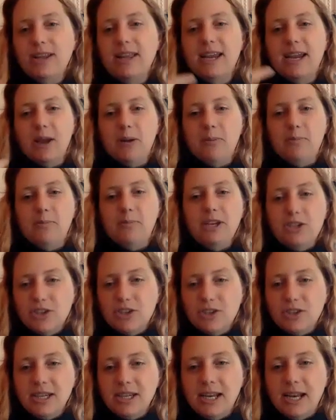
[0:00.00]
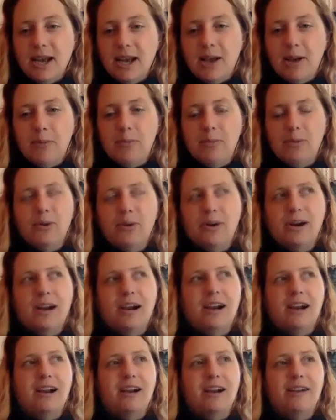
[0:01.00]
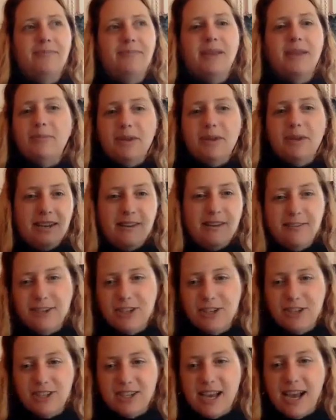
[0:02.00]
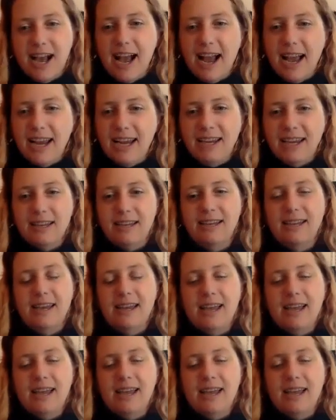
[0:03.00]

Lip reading: like a beach cleanup, or I mean, even just a hike,